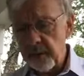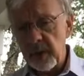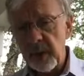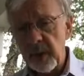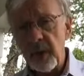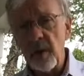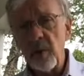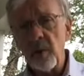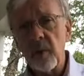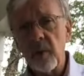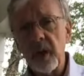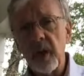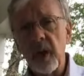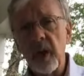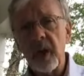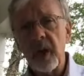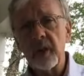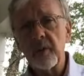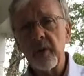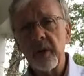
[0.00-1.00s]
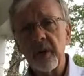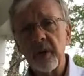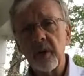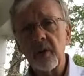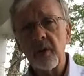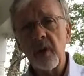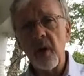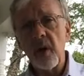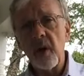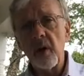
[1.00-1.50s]
They don't realize what they're
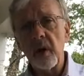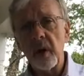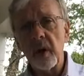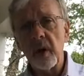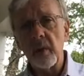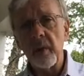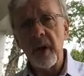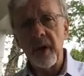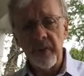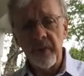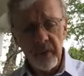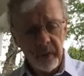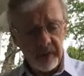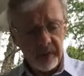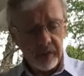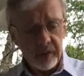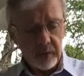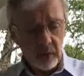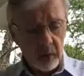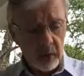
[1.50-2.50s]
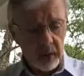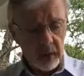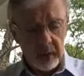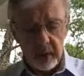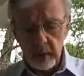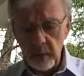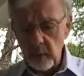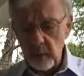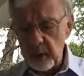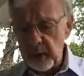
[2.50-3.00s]
talking about. This is what,
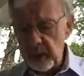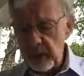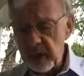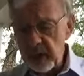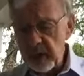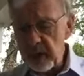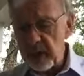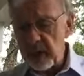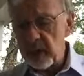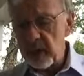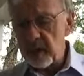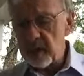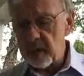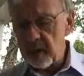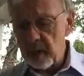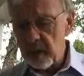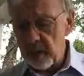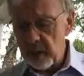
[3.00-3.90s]
what it is.